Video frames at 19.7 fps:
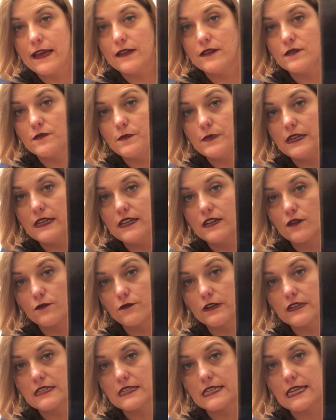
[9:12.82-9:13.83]
and being a
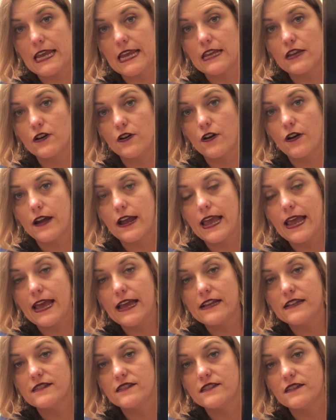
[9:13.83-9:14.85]
risk taker
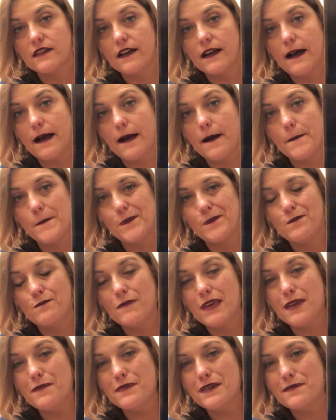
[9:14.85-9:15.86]
and
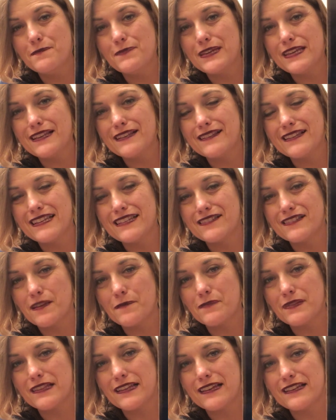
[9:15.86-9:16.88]
maybe being in
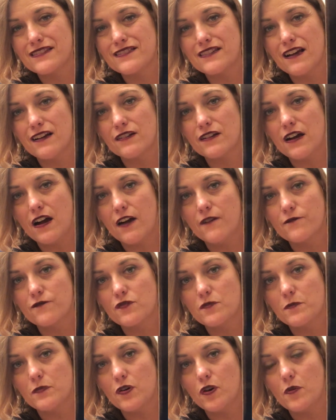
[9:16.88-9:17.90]
something that is
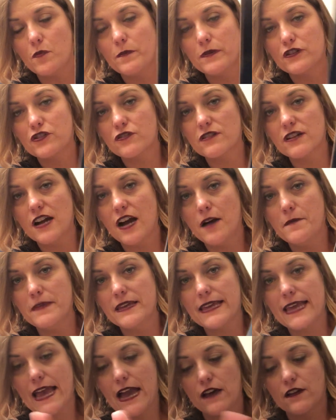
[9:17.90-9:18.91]
uncomfortable, but you're
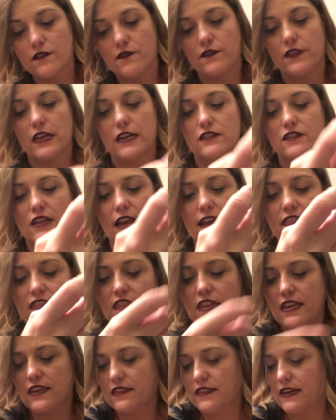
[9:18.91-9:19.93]
coming out of this. I
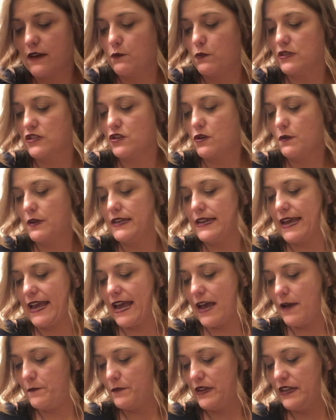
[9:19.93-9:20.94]
think that what's going to
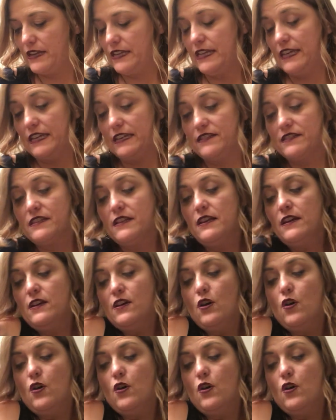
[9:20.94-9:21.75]
happen is